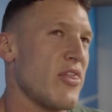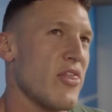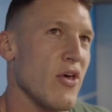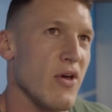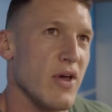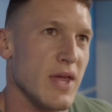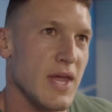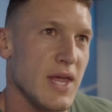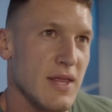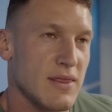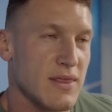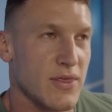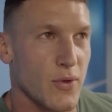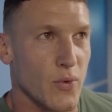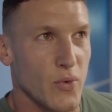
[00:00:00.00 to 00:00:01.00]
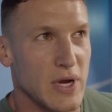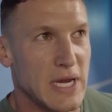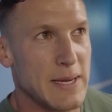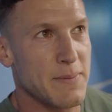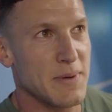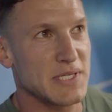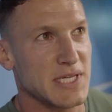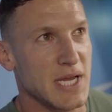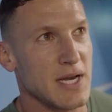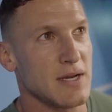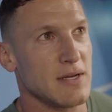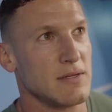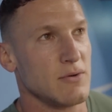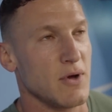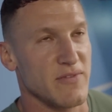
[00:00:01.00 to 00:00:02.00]

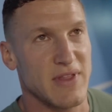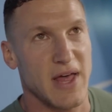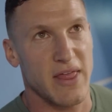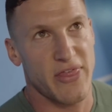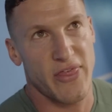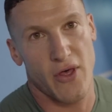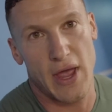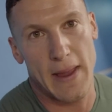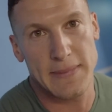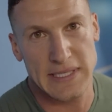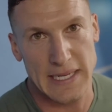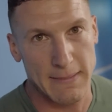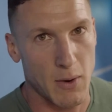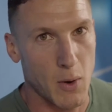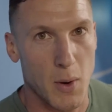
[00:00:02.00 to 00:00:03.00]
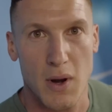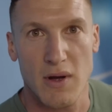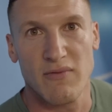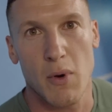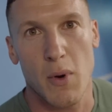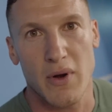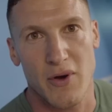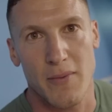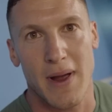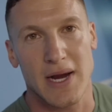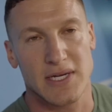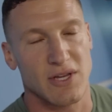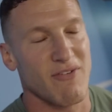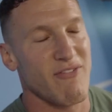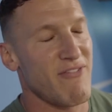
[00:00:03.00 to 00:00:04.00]
33%, not even that, 30% of my, of my one rep
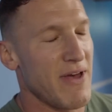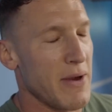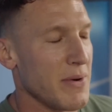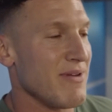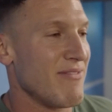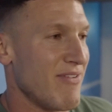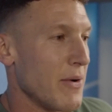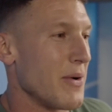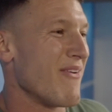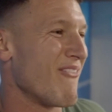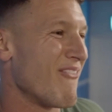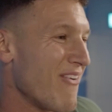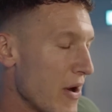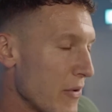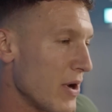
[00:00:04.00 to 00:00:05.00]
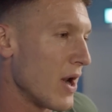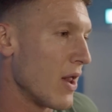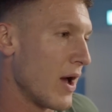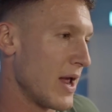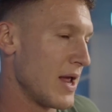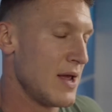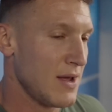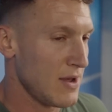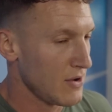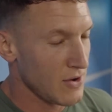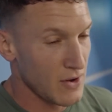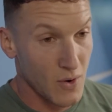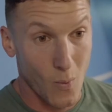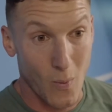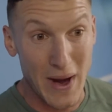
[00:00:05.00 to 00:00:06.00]
max. So very, very, very light.
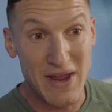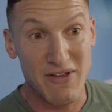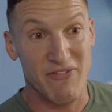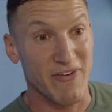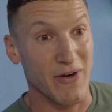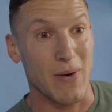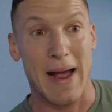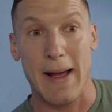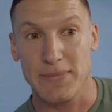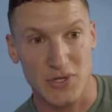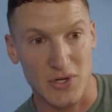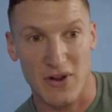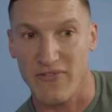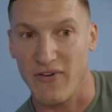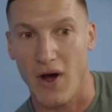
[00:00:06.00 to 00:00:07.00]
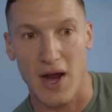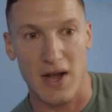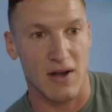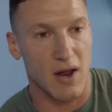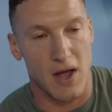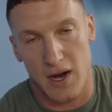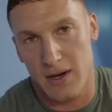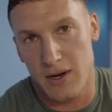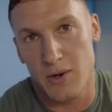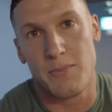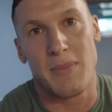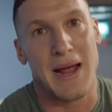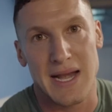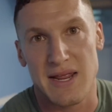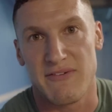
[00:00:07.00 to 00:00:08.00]
Weight felt absolutely fine, like I could
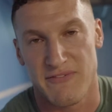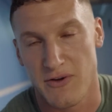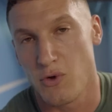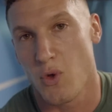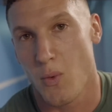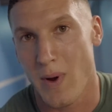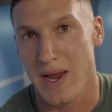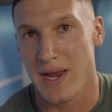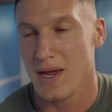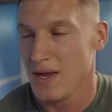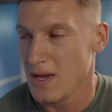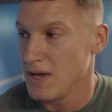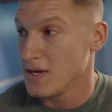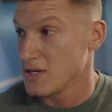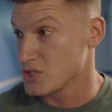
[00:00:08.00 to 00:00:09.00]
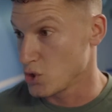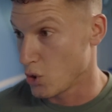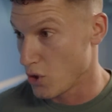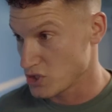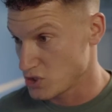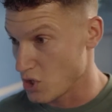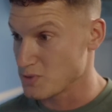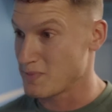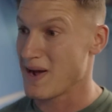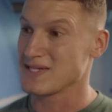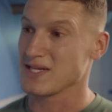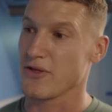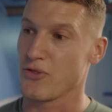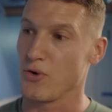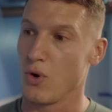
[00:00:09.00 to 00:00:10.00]
barely feel the weight. The sauna's not as
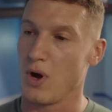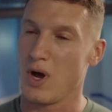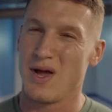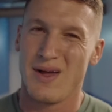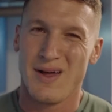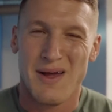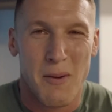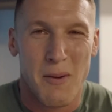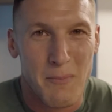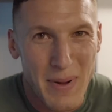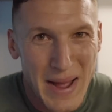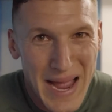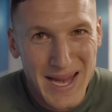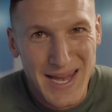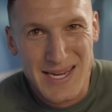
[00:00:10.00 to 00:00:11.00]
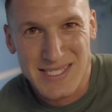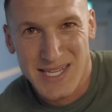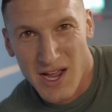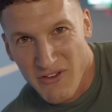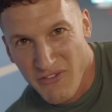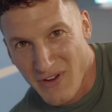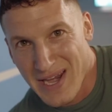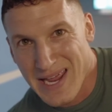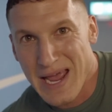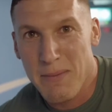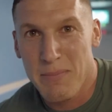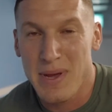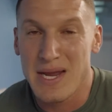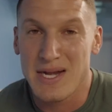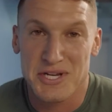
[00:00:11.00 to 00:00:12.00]
bad as I thought back is like feeling it a
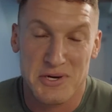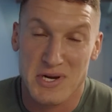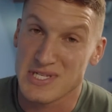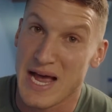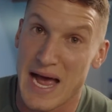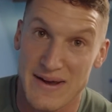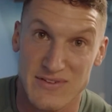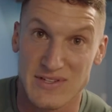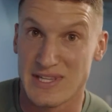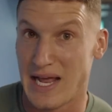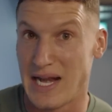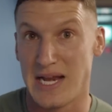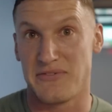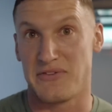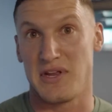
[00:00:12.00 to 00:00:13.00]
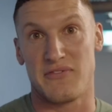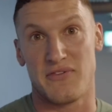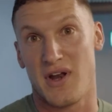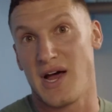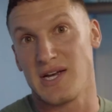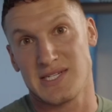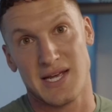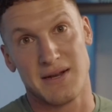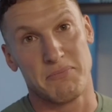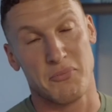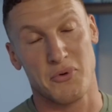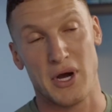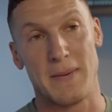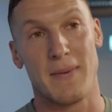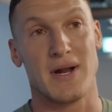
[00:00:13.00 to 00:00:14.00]
bit just because I haven't deadlifted for like I said
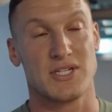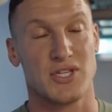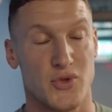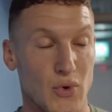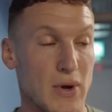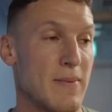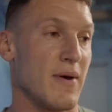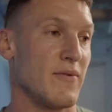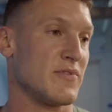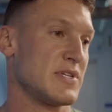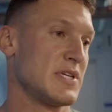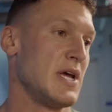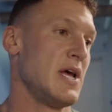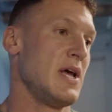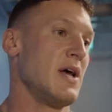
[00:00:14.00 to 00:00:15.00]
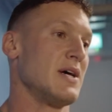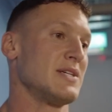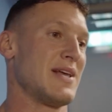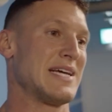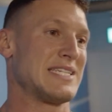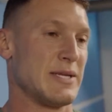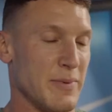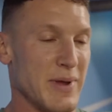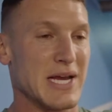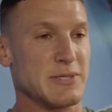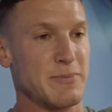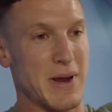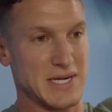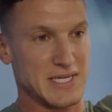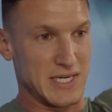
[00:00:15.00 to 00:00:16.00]
pretty much three months so that's to be
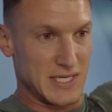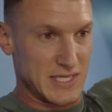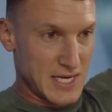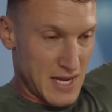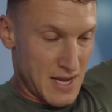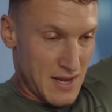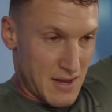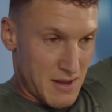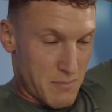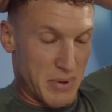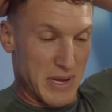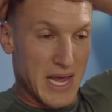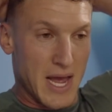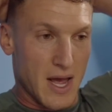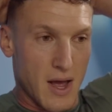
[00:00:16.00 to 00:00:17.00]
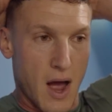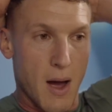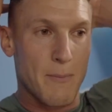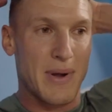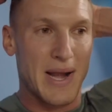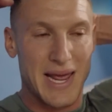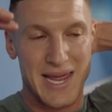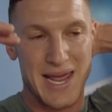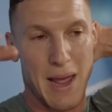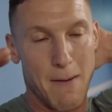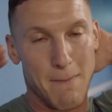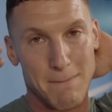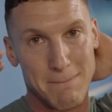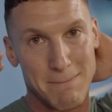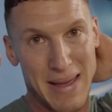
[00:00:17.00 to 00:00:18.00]
expected but yeah I'm playing
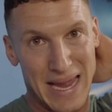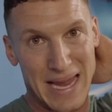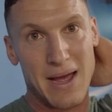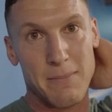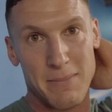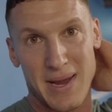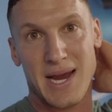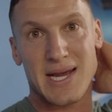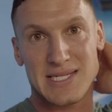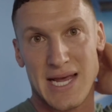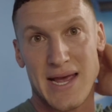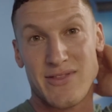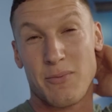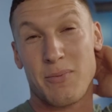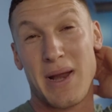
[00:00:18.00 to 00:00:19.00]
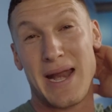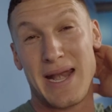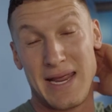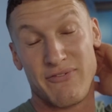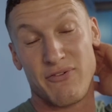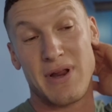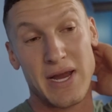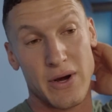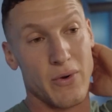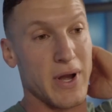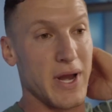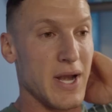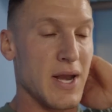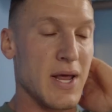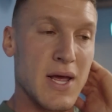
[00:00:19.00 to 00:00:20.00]
it mega mega safe the plan from here on
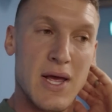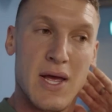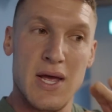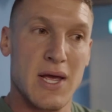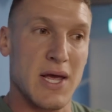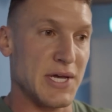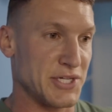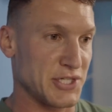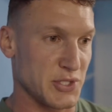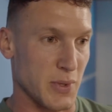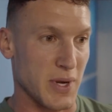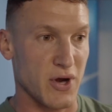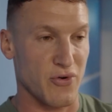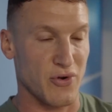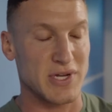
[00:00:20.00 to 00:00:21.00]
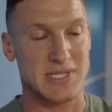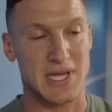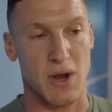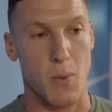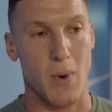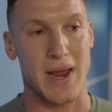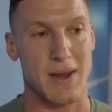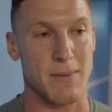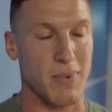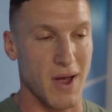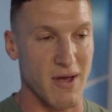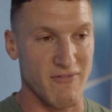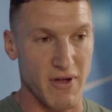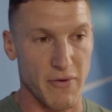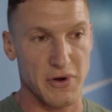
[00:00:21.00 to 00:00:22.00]
in is just to increase that weight
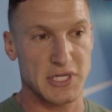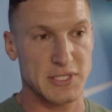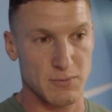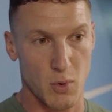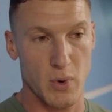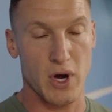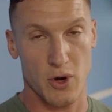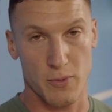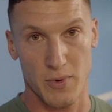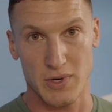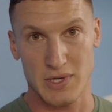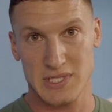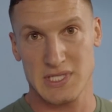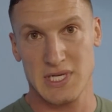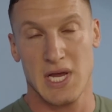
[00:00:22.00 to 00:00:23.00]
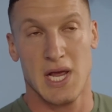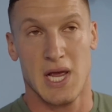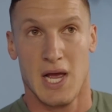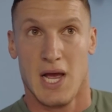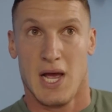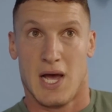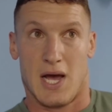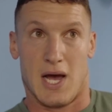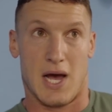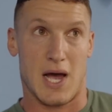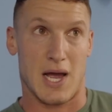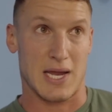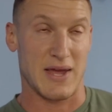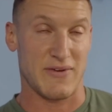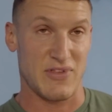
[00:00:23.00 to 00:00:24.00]
by very small increments
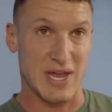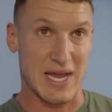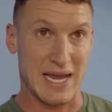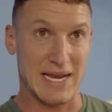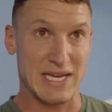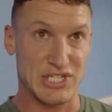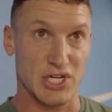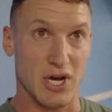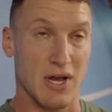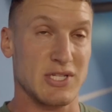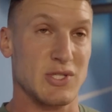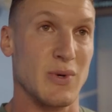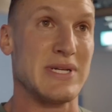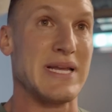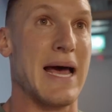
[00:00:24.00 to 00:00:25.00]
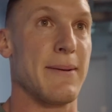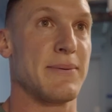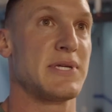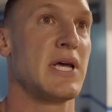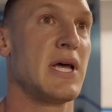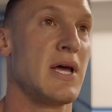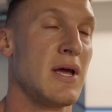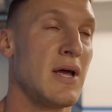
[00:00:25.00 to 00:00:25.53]
uh, give the Achilles chance to adapt